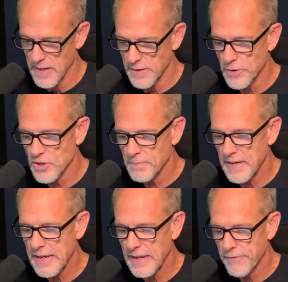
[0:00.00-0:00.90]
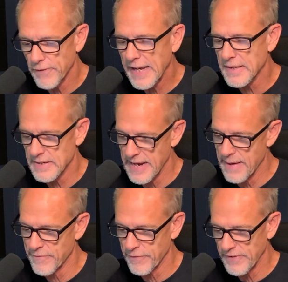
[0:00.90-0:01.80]
There should be flex
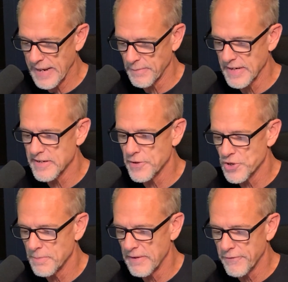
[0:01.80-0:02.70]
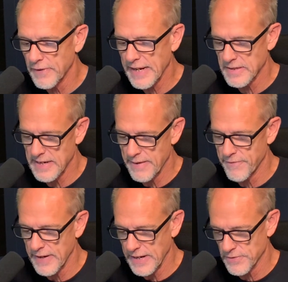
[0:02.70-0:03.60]
time for families and there should be flex time
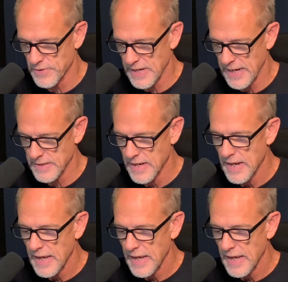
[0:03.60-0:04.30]
for exercise.